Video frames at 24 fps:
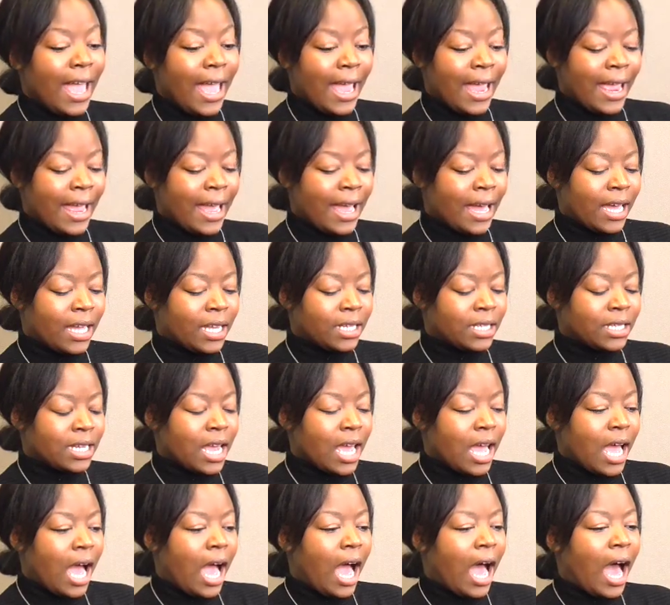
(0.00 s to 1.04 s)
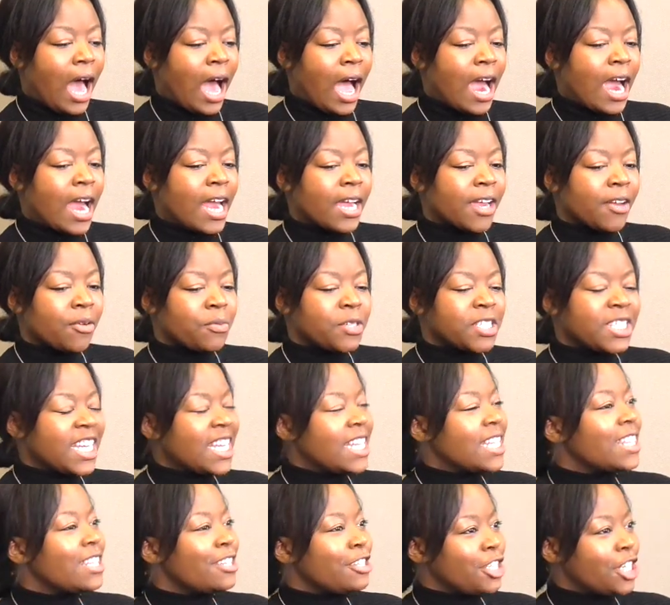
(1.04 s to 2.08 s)
And I was
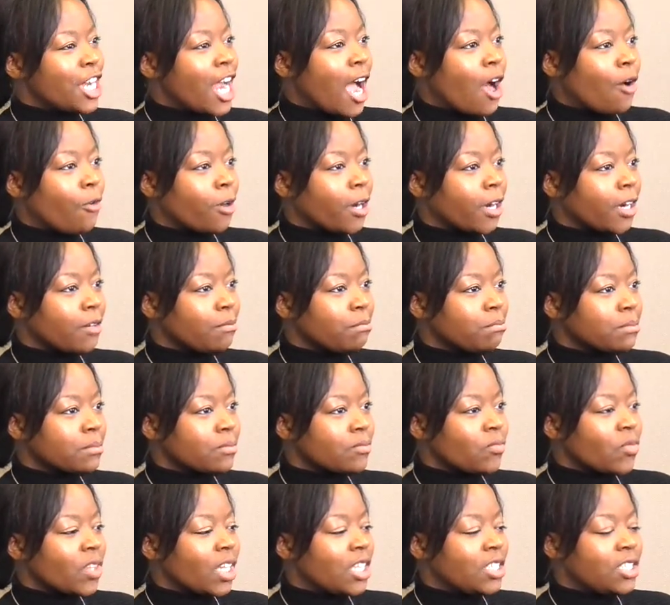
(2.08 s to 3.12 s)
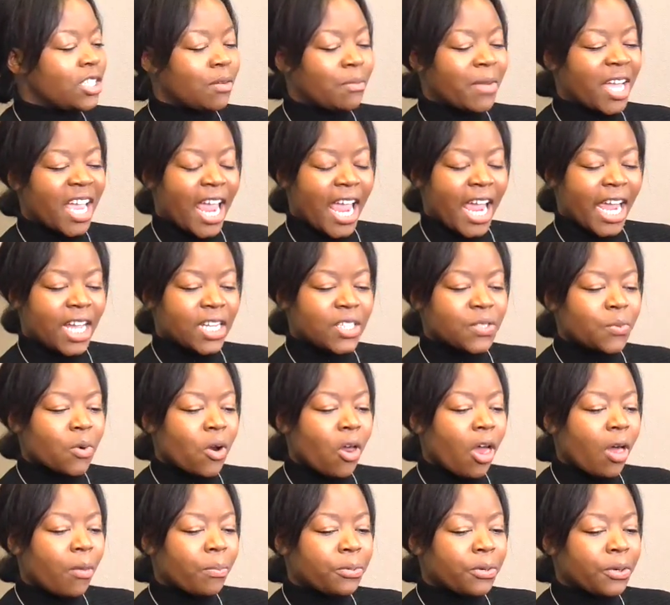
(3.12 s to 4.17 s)
in the shower until my hands were
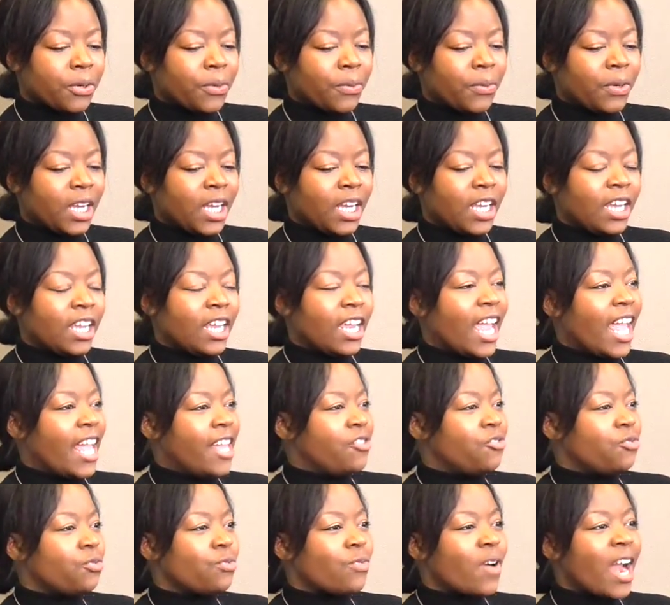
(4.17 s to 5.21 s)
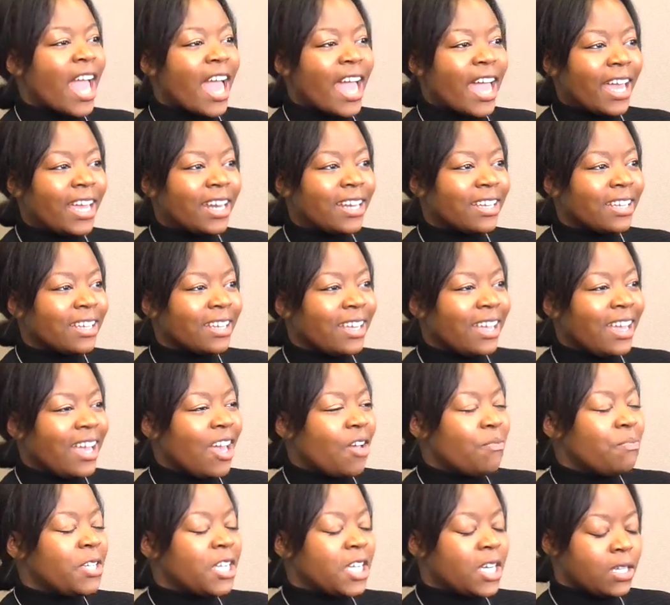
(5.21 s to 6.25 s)
all pruny and red
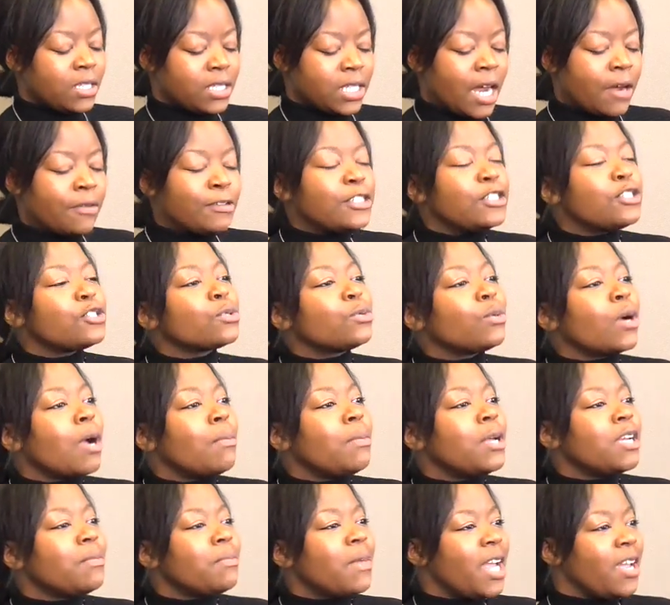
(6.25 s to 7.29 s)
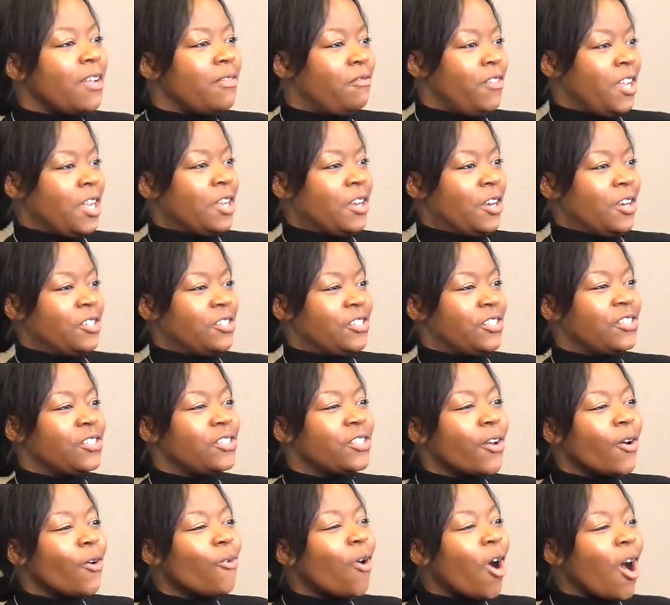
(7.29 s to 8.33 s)
because I was scrubbing my fingers
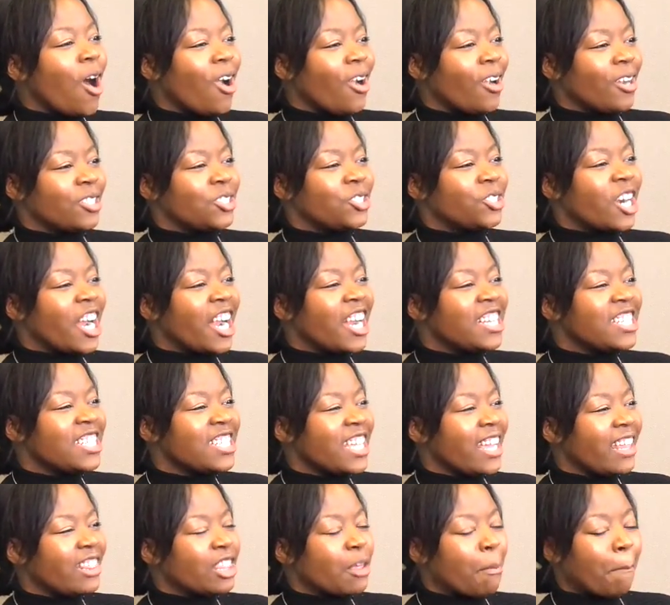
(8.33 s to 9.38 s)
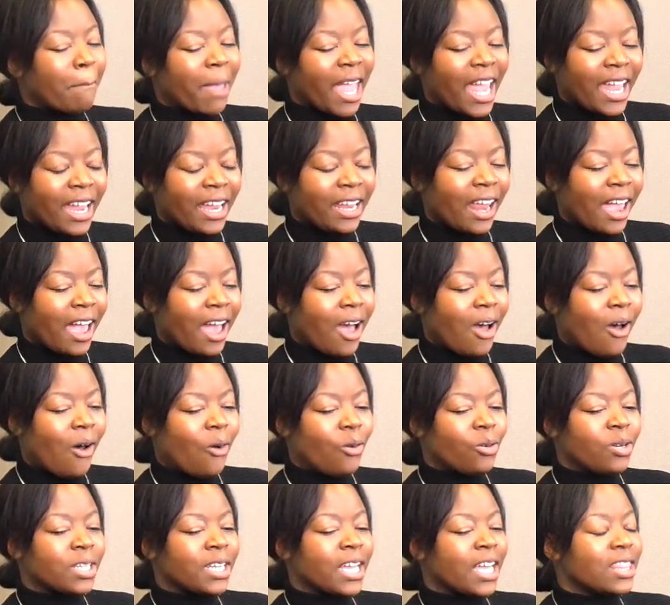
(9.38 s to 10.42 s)
so hard trying to get the paint
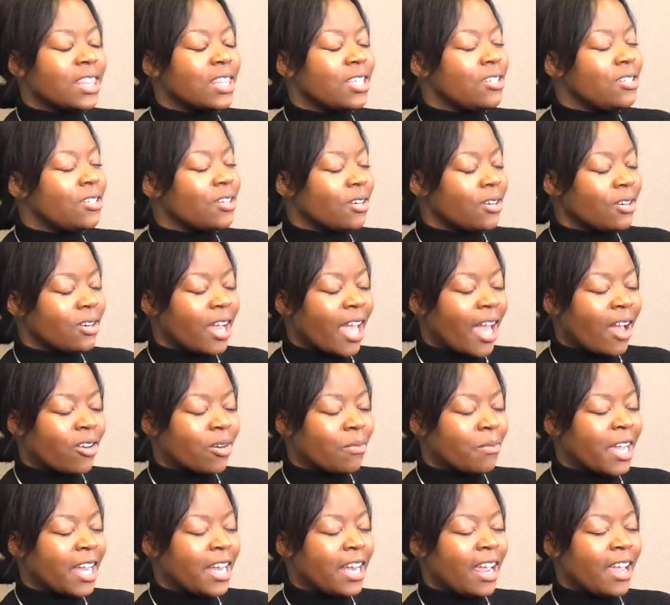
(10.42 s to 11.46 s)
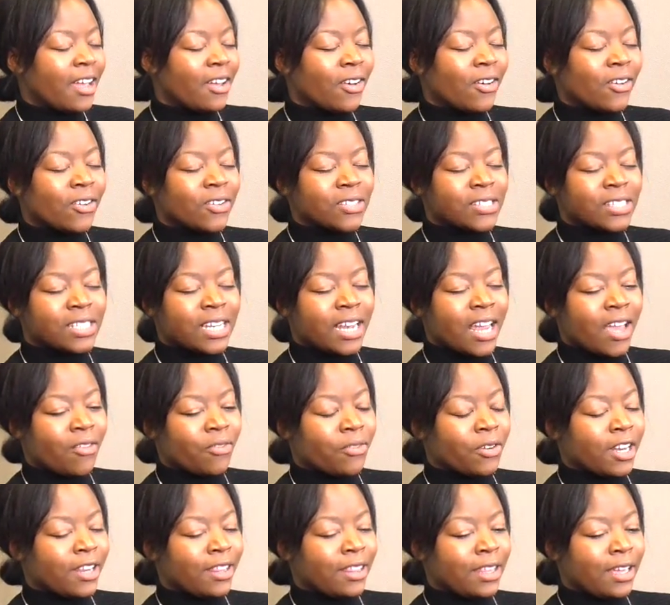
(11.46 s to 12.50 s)
out and get the dirt out of my nails and
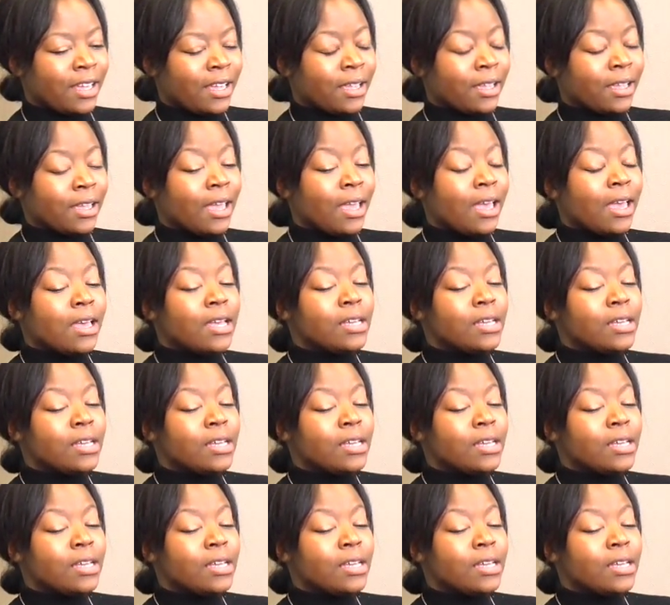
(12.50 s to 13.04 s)
everything.